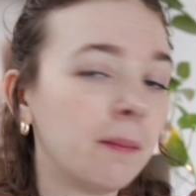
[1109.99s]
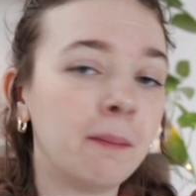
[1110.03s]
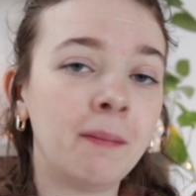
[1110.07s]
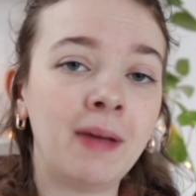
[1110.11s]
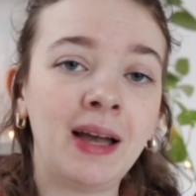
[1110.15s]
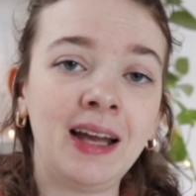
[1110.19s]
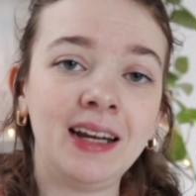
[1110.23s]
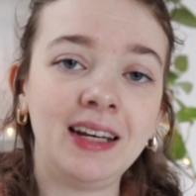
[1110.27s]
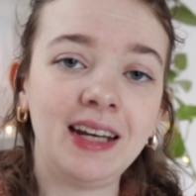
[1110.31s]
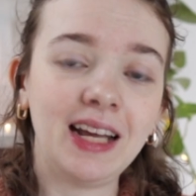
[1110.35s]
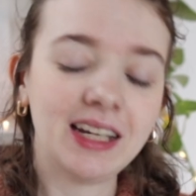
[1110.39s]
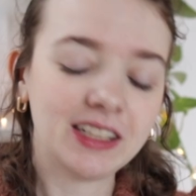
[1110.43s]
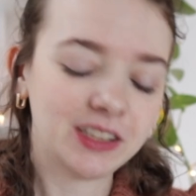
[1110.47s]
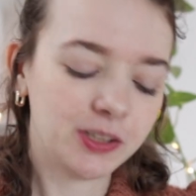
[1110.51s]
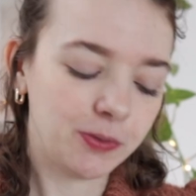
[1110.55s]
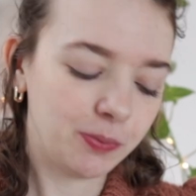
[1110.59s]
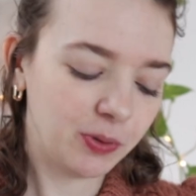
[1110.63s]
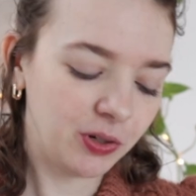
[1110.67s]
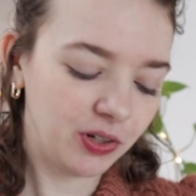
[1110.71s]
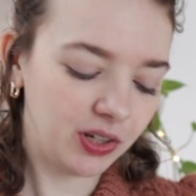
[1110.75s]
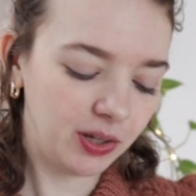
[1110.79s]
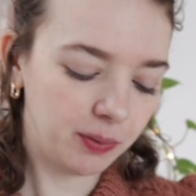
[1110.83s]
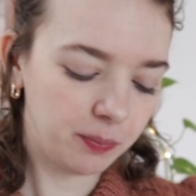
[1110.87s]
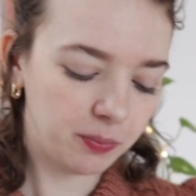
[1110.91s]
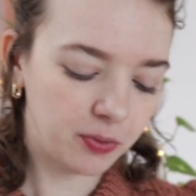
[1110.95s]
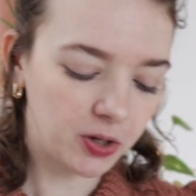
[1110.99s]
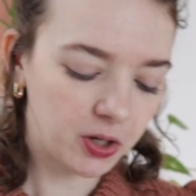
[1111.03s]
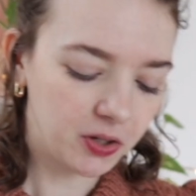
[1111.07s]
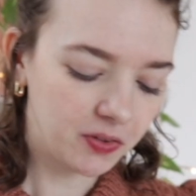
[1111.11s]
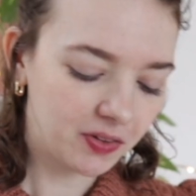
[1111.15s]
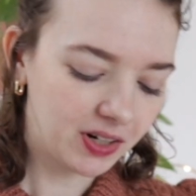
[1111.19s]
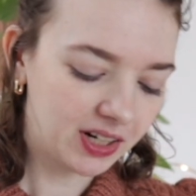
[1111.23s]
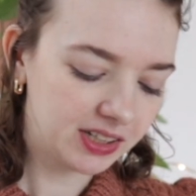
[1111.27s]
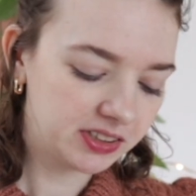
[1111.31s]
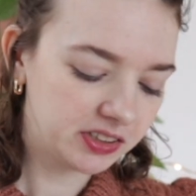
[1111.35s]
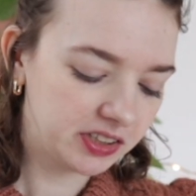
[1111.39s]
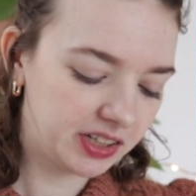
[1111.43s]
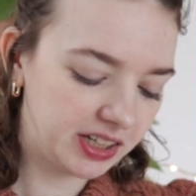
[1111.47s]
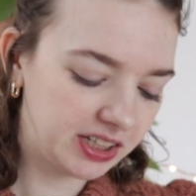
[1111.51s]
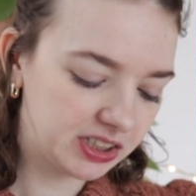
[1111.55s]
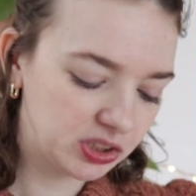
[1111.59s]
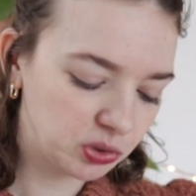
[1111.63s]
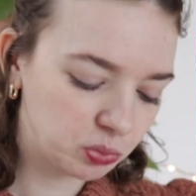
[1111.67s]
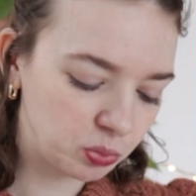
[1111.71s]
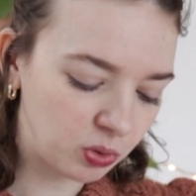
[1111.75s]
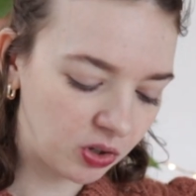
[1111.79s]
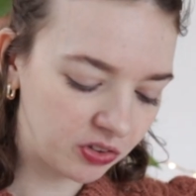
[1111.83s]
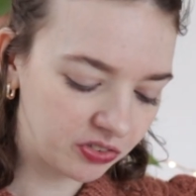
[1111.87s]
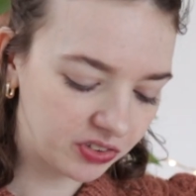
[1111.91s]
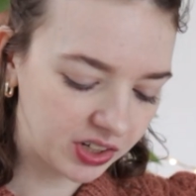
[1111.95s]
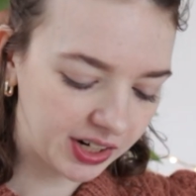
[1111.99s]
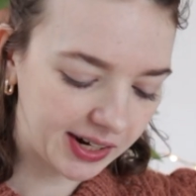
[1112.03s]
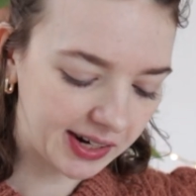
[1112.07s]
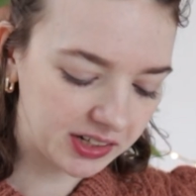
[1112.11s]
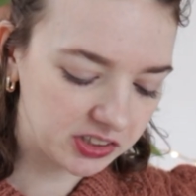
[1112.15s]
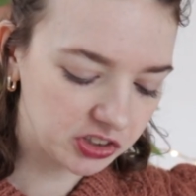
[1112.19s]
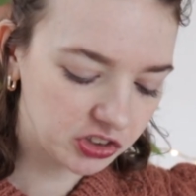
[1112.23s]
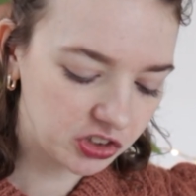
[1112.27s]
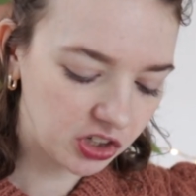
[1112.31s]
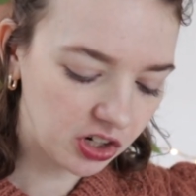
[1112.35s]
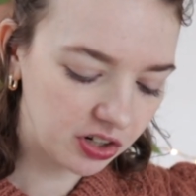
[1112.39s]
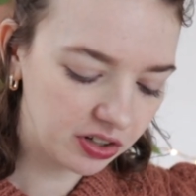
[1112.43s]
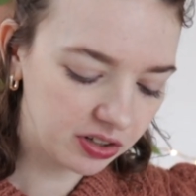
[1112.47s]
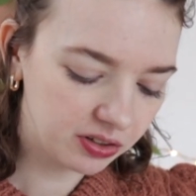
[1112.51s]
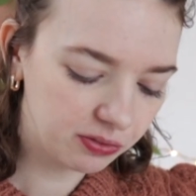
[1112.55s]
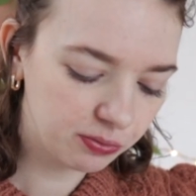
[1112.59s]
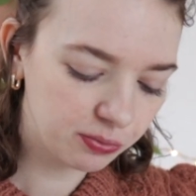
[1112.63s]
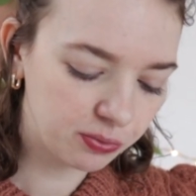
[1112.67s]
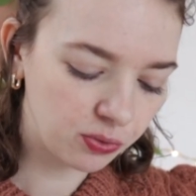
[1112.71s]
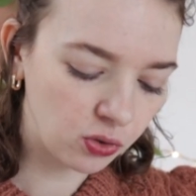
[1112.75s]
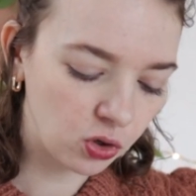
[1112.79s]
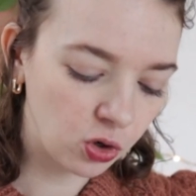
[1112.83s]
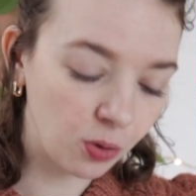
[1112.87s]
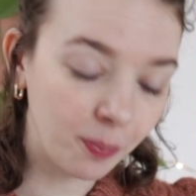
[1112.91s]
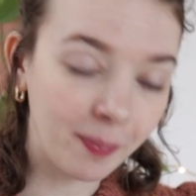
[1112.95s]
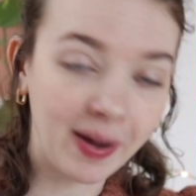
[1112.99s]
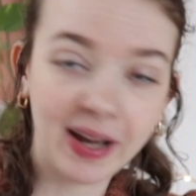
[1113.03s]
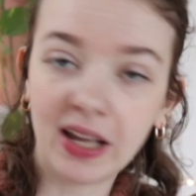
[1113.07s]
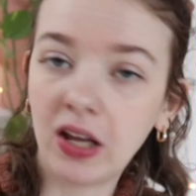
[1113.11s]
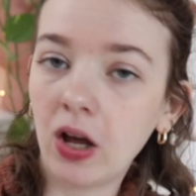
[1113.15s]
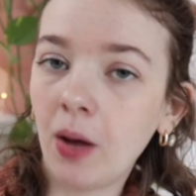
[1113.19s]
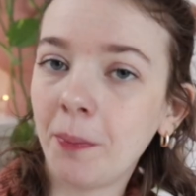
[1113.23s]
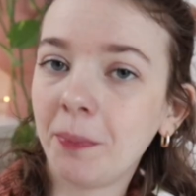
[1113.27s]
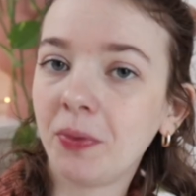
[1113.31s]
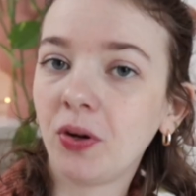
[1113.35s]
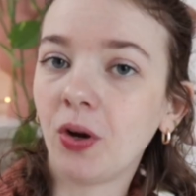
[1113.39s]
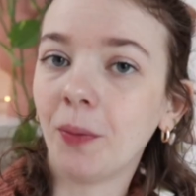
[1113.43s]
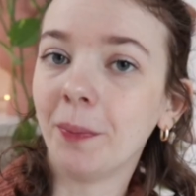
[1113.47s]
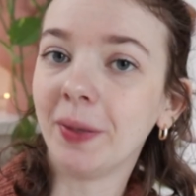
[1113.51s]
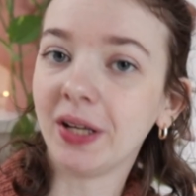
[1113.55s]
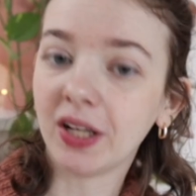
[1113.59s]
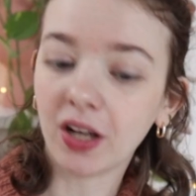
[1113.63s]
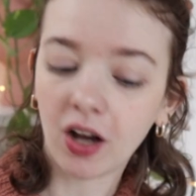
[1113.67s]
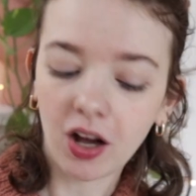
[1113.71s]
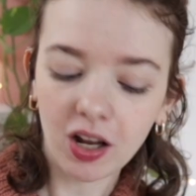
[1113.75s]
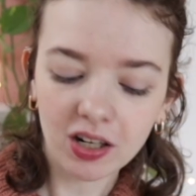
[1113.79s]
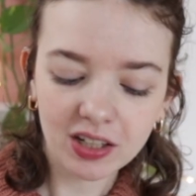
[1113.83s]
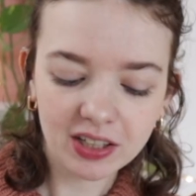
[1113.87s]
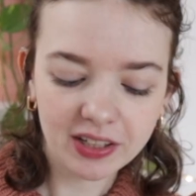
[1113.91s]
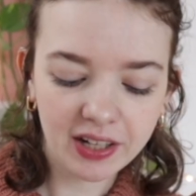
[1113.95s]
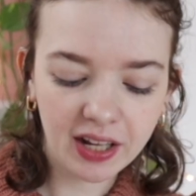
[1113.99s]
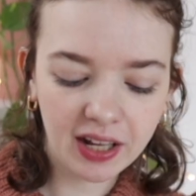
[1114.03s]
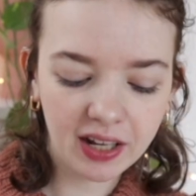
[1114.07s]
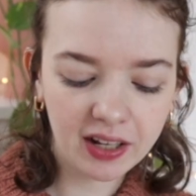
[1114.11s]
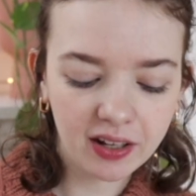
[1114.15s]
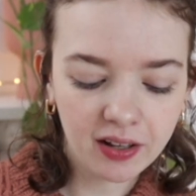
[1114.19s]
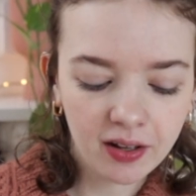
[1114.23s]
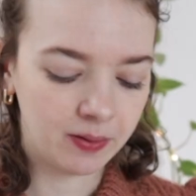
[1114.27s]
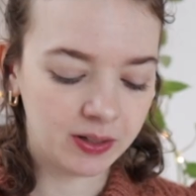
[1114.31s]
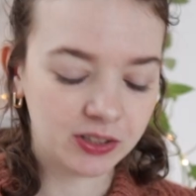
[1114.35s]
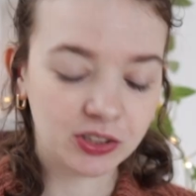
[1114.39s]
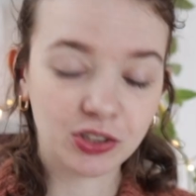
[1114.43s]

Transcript: My next work in progress is one that I started for my upcoming holiday.